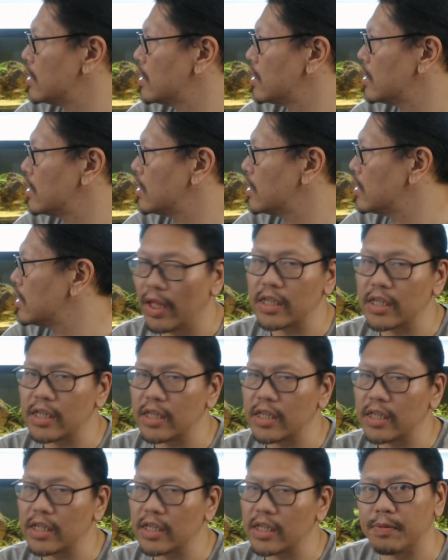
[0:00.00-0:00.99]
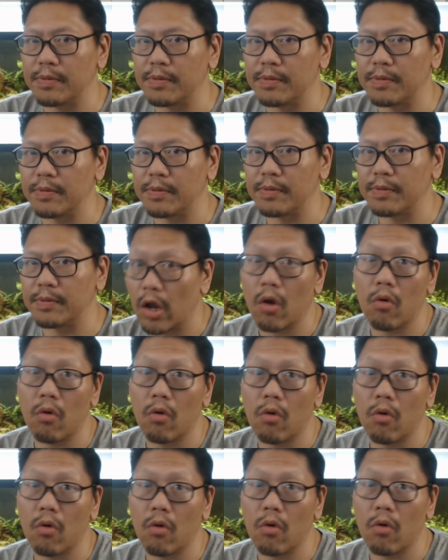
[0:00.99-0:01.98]
That's the cheapest way to go.
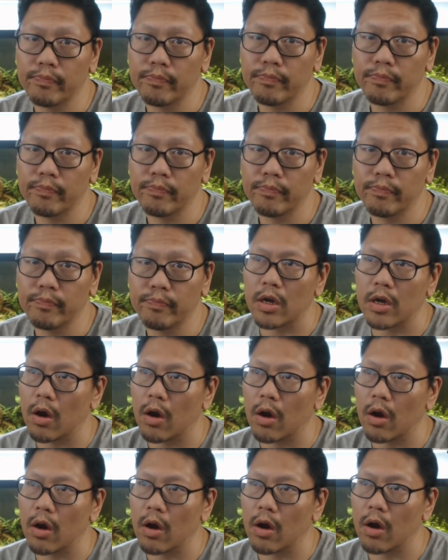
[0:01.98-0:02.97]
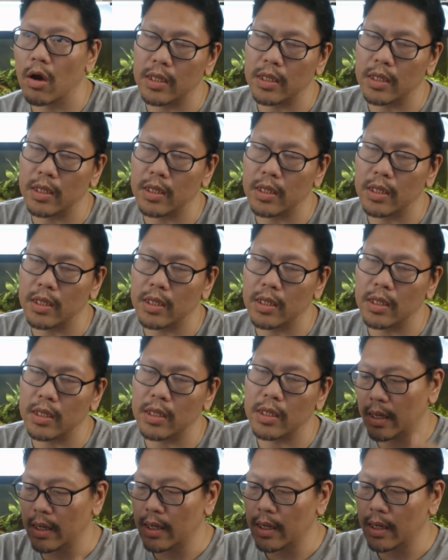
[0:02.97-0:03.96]
Okay, you can go to Home Depot and get
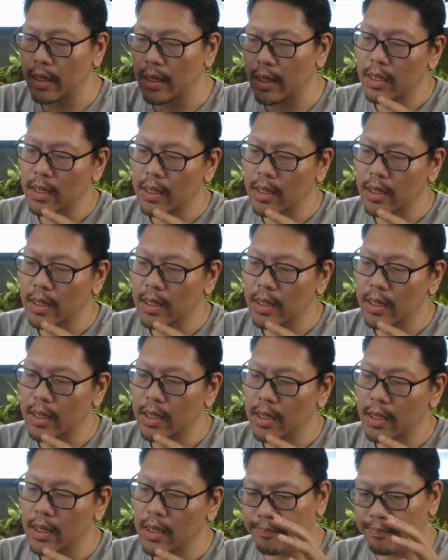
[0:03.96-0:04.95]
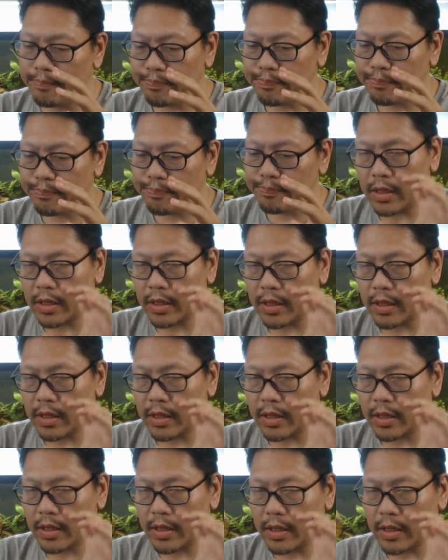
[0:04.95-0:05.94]
the
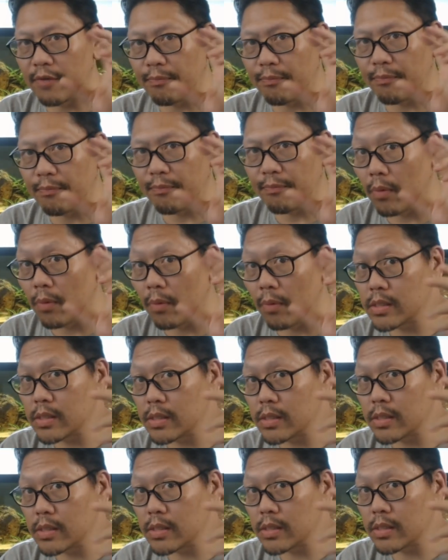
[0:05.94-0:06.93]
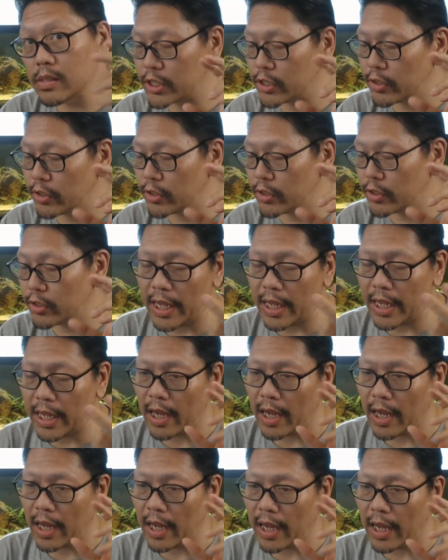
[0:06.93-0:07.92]
bulbs, CF bulbs. Make sure they're
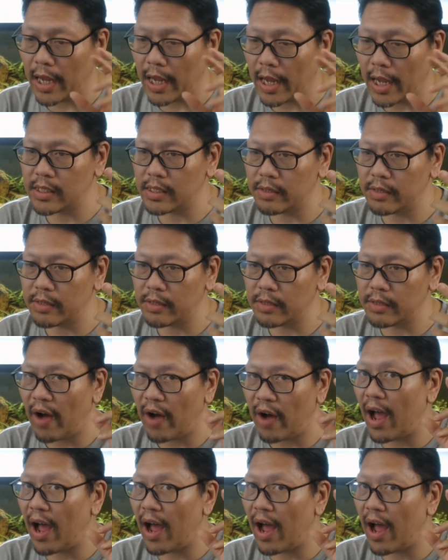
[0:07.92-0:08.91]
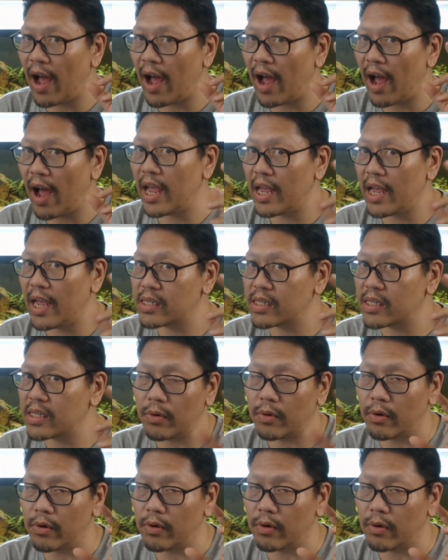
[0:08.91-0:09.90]
daylight, 65K, somewhere
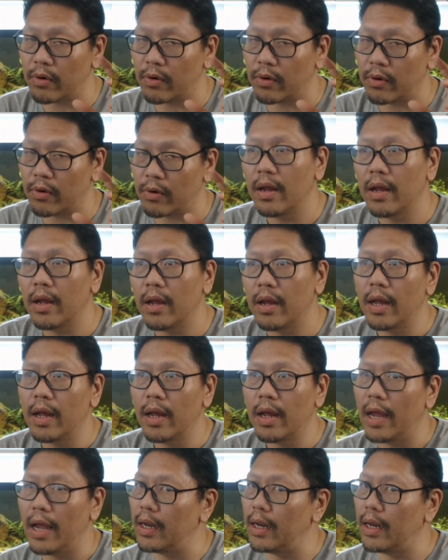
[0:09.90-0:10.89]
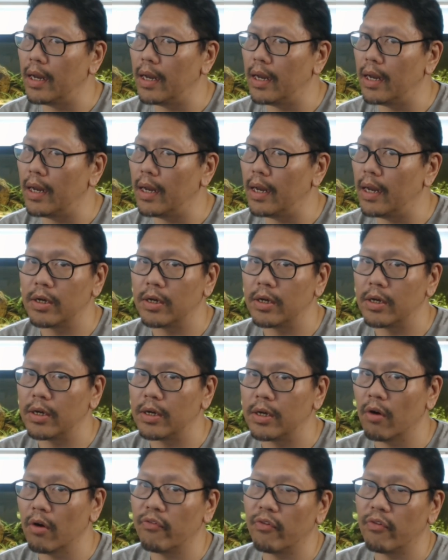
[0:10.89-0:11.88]
around there, and you'll be good to
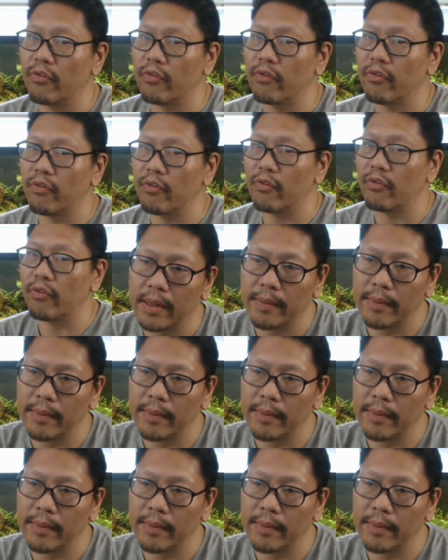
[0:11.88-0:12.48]
go for low lighting.